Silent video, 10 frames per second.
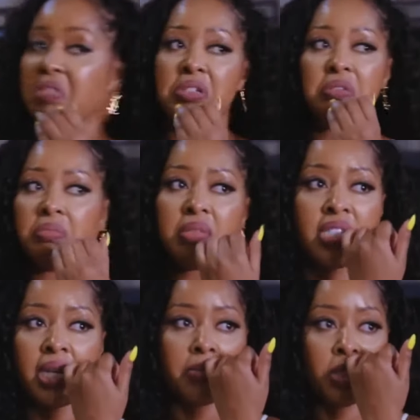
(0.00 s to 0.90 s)
accusing
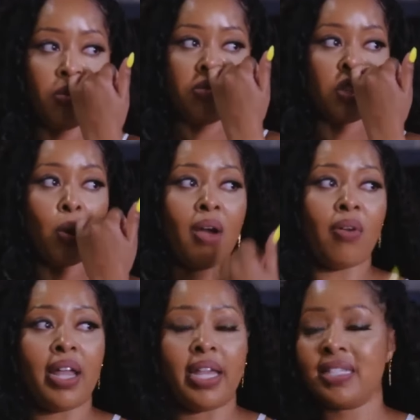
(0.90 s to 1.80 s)
anyone.
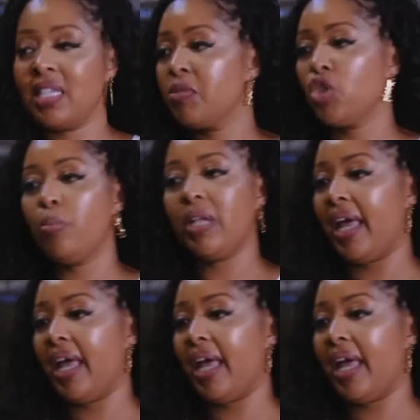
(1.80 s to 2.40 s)
About Lance,